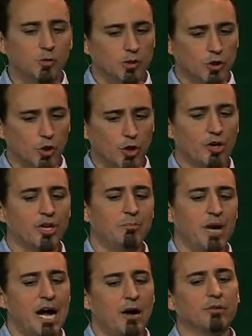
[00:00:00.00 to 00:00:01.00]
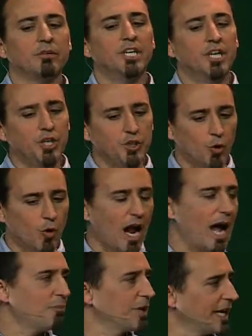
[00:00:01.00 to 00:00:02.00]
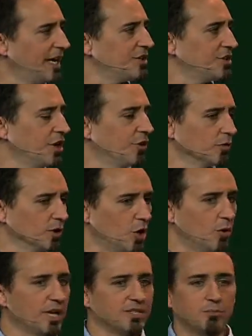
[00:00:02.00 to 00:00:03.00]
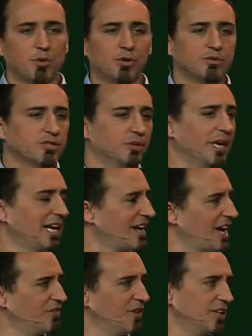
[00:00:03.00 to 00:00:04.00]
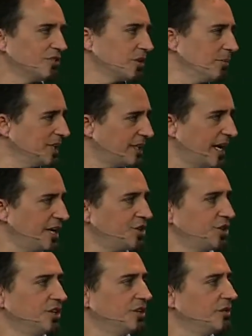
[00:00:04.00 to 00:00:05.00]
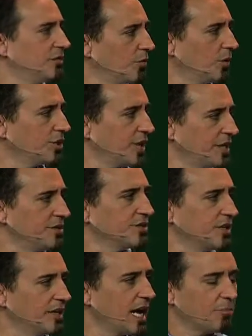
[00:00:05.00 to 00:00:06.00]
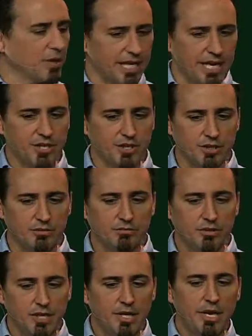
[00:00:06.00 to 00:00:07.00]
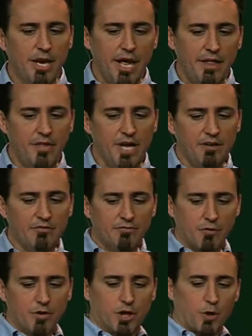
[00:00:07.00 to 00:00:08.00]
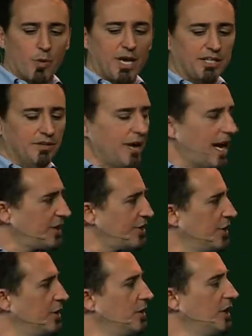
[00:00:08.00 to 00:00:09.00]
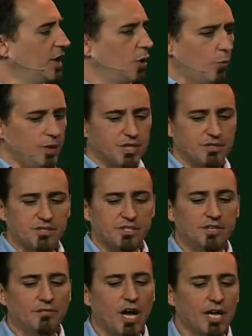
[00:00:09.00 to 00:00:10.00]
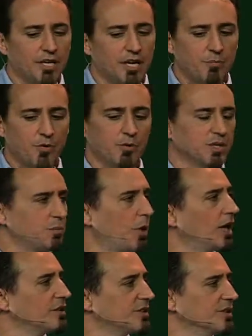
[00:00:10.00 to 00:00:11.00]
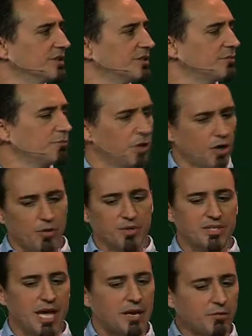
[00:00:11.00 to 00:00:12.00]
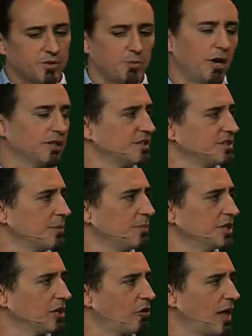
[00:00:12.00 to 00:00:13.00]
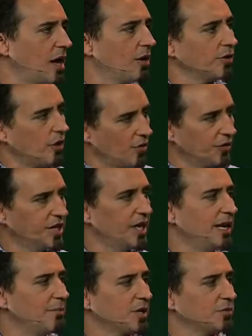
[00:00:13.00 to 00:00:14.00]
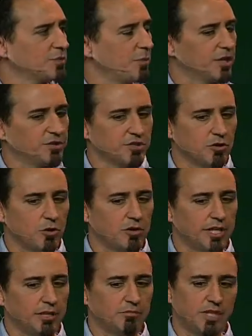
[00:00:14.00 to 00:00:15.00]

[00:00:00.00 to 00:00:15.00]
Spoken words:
learn about your application under load as opposed to any kind of instrumentation or changes to the application. And then for the corrective action, we just divided up the responses, put all the static responses up in the cloud, all the dynamic responses locally.